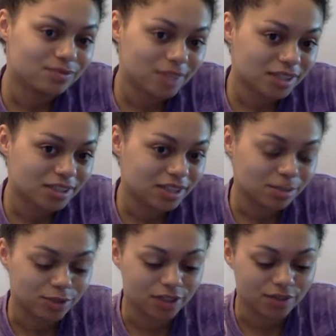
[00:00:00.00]
a sneak
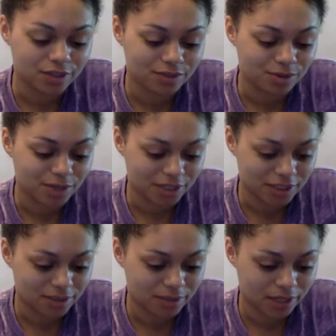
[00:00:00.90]
preview if you want to
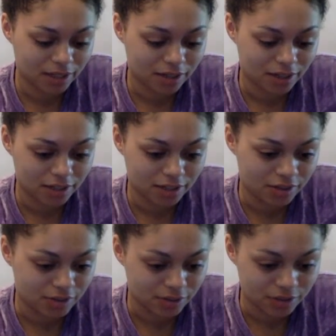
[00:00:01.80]
see what I got
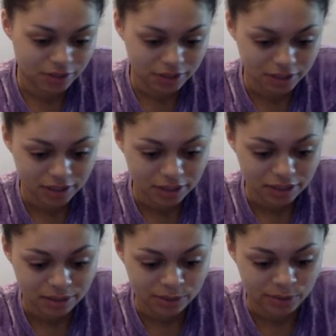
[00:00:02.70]
you
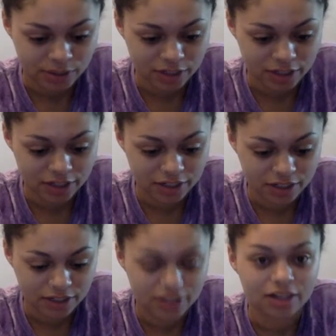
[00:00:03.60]
or
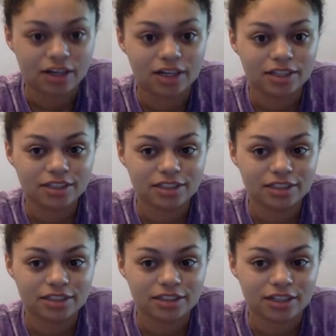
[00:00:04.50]
not.
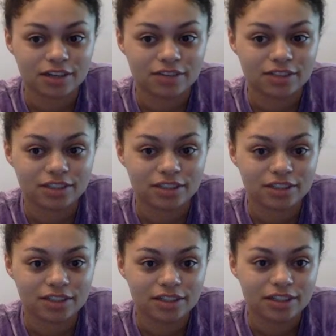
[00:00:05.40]
You're going to have to
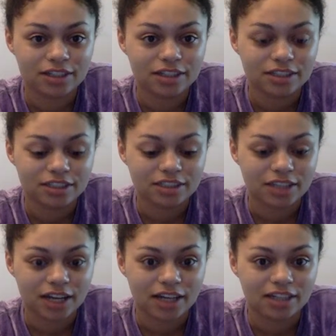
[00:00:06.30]

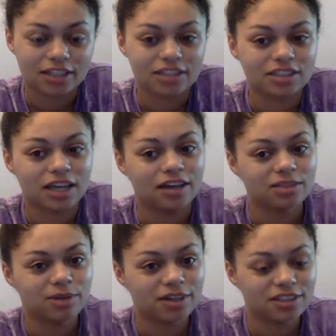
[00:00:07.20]
decide. And the
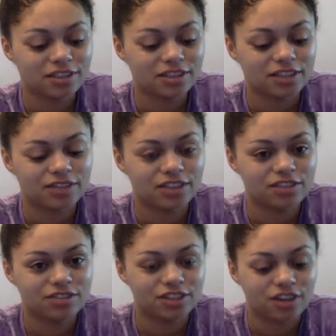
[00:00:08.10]
saddest part is that
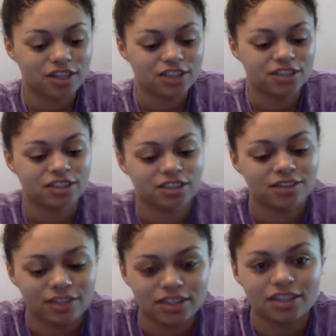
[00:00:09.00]
$73 isn't
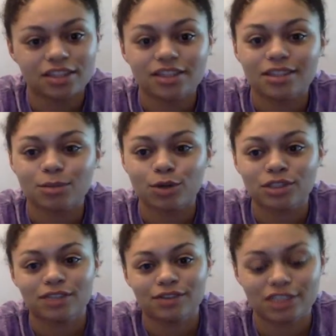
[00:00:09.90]
even the
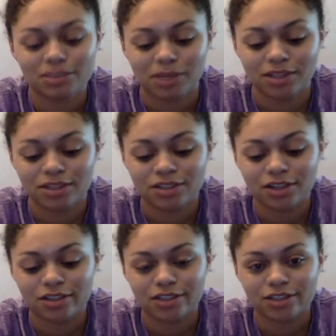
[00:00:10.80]
most I've spent at the
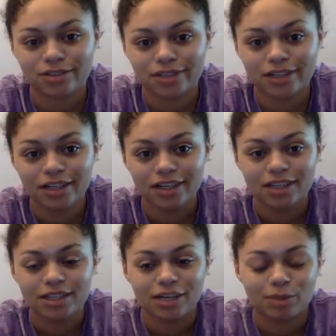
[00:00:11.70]
dollar store.
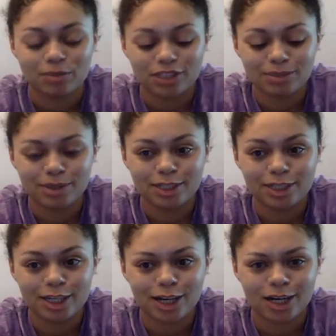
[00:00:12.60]
I remember spending
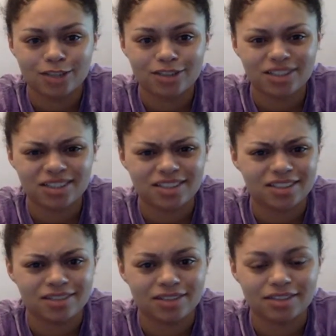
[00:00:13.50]
like
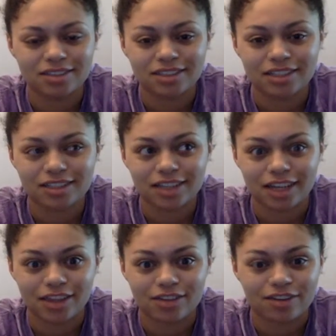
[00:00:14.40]
130 when I was in like
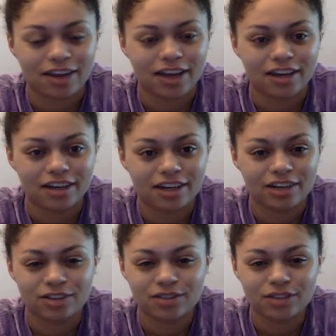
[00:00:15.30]
8th grade, and I
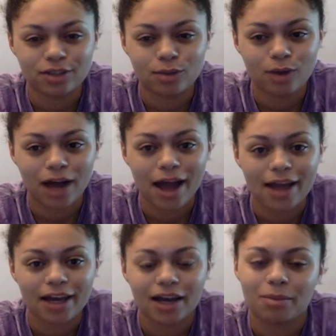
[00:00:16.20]
don't even know
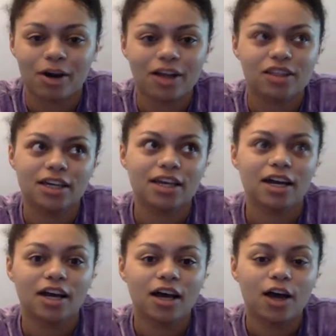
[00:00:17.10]
why. I bought like
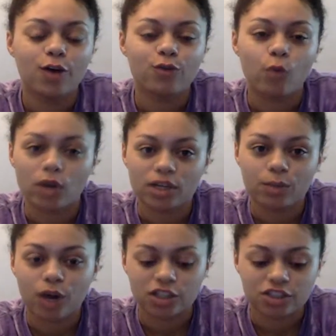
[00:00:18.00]
40
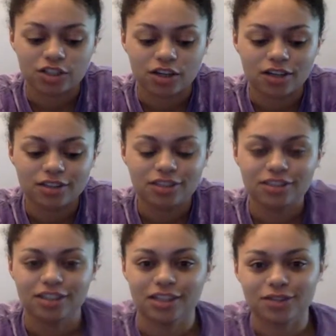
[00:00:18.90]

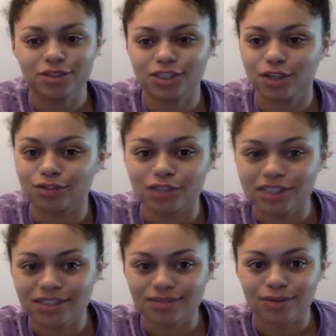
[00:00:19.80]
washcloths, and there was no
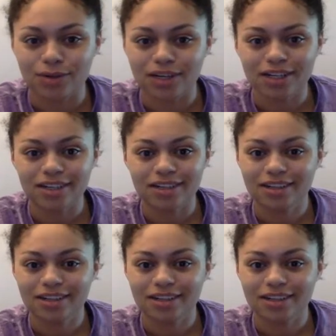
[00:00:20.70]
reason for it